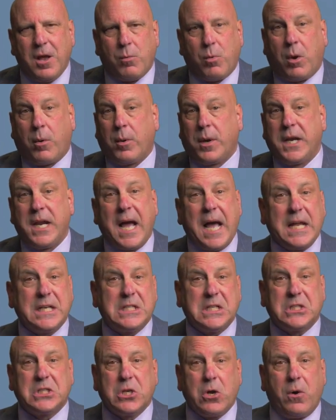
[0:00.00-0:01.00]
where we're not
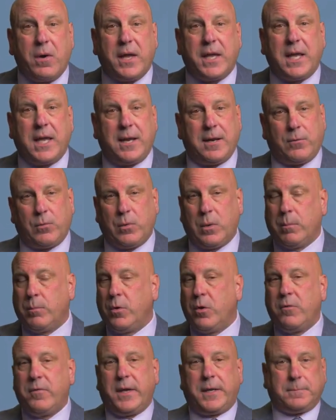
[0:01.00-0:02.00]
just going in and
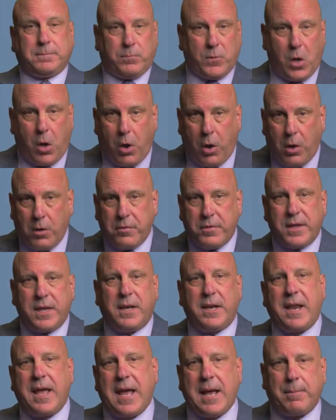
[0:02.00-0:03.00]
removing all the
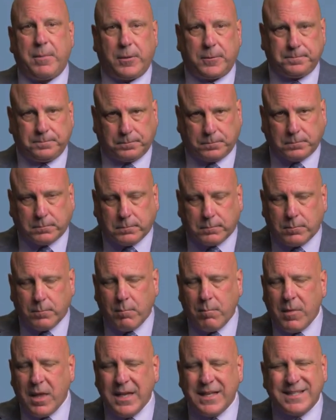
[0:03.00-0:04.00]
enamel.
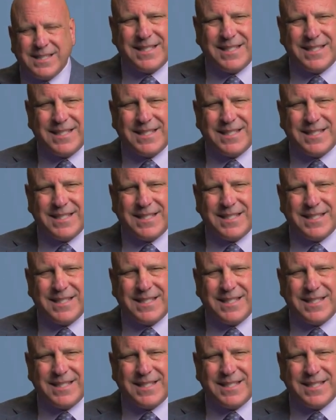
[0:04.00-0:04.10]
It's